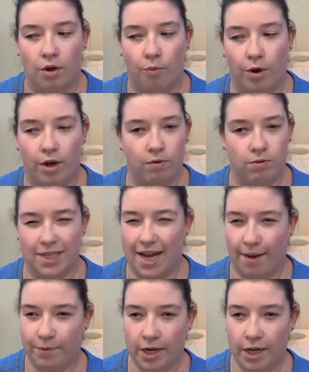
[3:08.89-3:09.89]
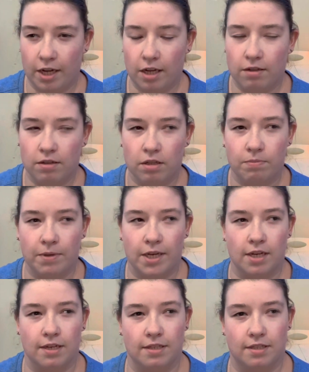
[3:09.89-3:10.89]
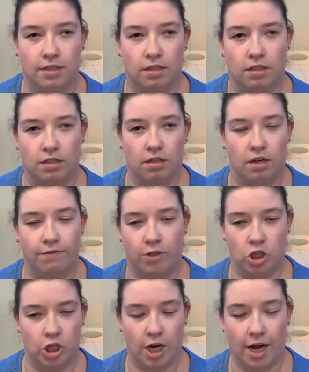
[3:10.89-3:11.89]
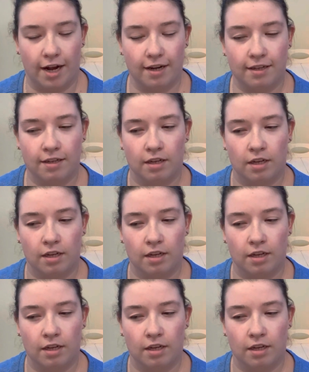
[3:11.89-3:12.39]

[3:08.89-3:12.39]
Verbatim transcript: what was happening because of the shock.